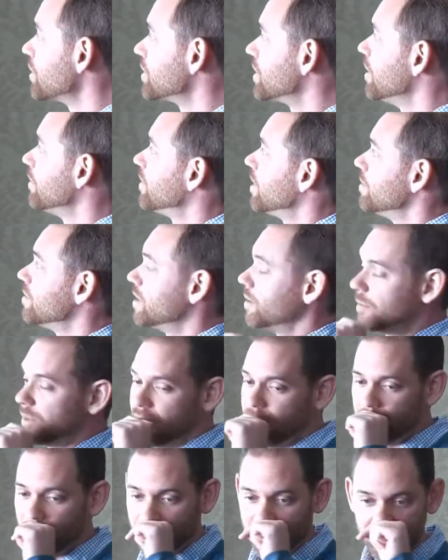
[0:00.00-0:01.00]
symptoms
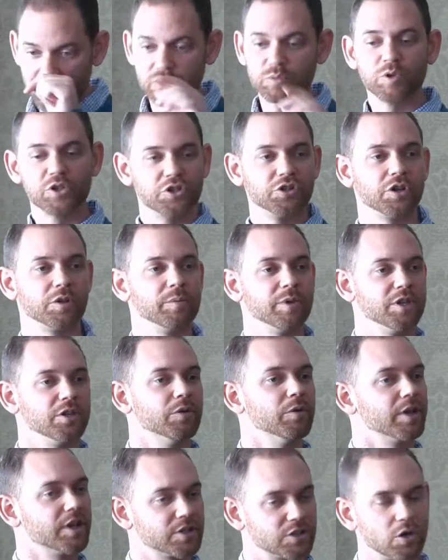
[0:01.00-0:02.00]
appear, here's what you can be
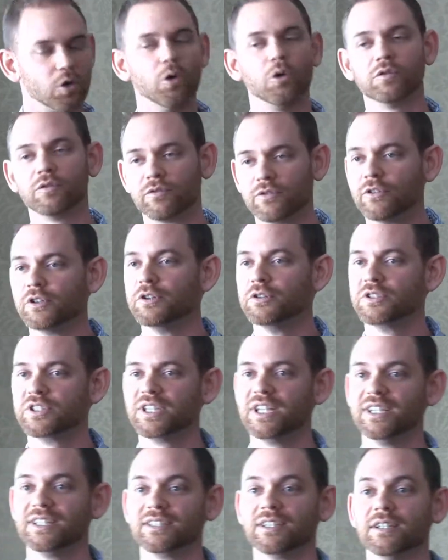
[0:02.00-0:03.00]
doing. It's cold and flu
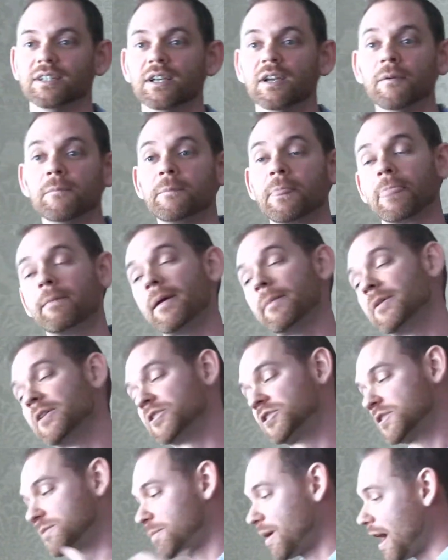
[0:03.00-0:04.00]
season. Maybe your
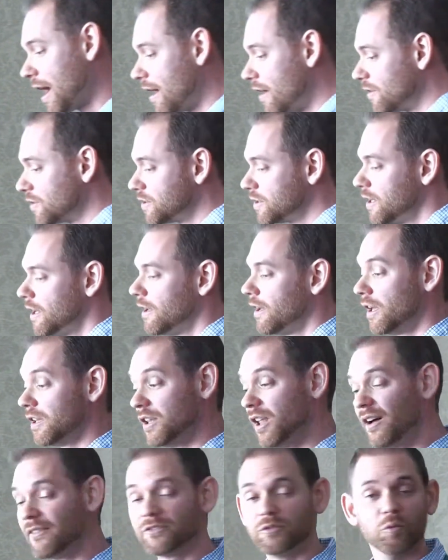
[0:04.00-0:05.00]
spouse, a
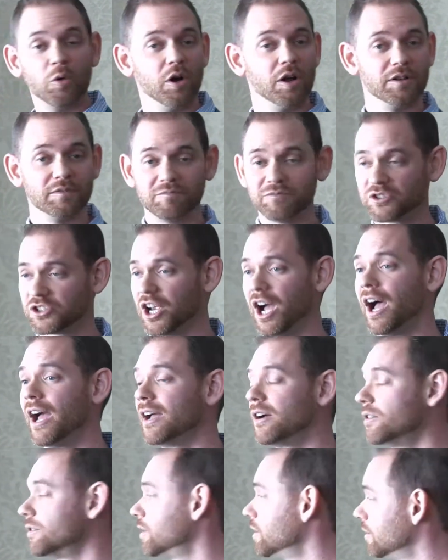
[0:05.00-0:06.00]
loved one,
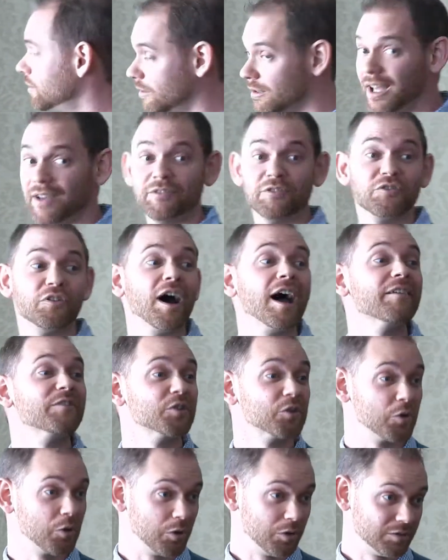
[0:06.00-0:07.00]
child. I have a
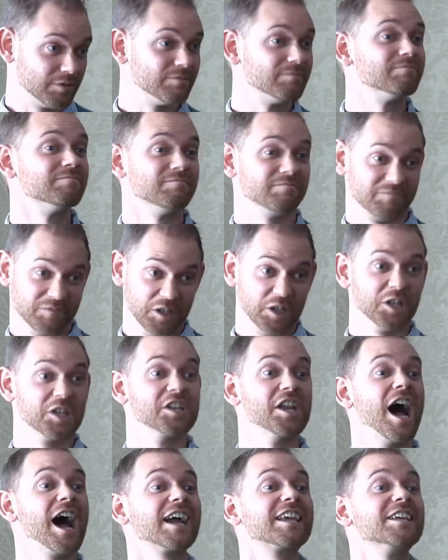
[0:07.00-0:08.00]
5-year-old. Little
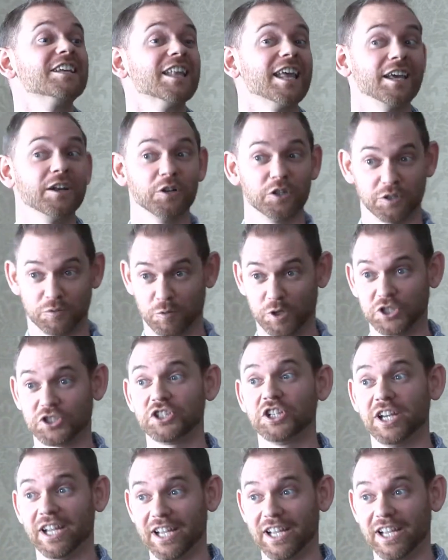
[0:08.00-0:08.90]
inoculator is what she